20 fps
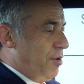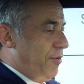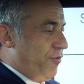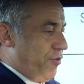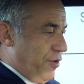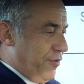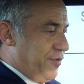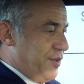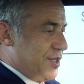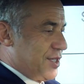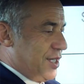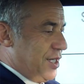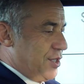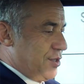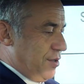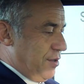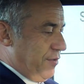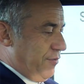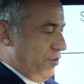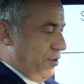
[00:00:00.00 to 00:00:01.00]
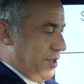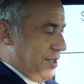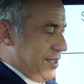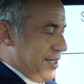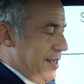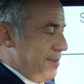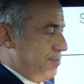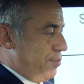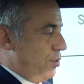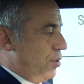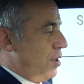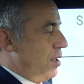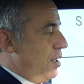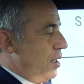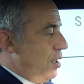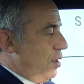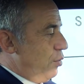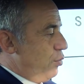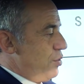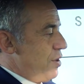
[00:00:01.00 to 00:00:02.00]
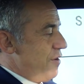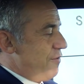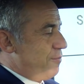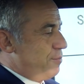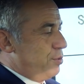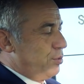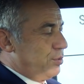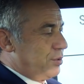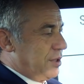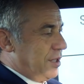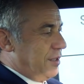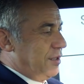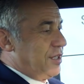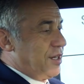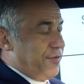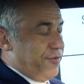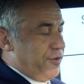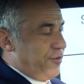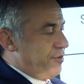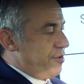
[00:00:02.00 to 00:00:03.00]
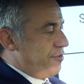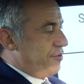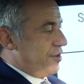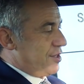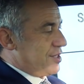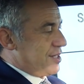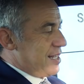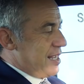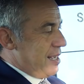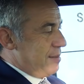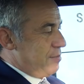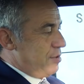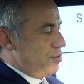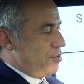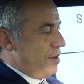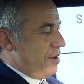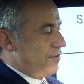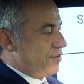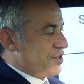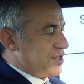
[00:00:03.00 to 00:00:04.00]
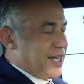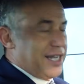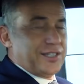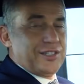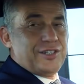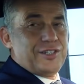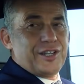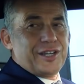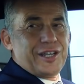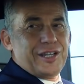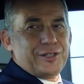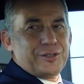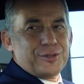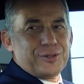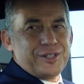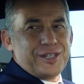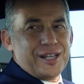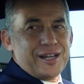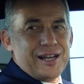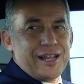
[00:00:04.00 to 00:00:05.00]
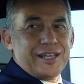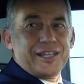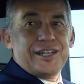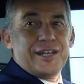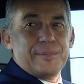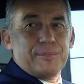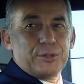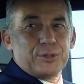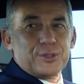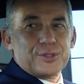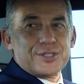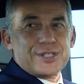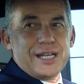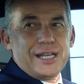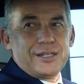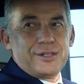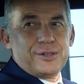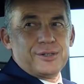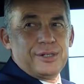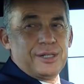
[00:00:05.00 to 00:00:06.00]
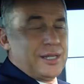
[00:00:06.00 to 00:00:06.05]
For this reason, for example, we have put here for the first time, you have side indicator here, like in a motorcycle.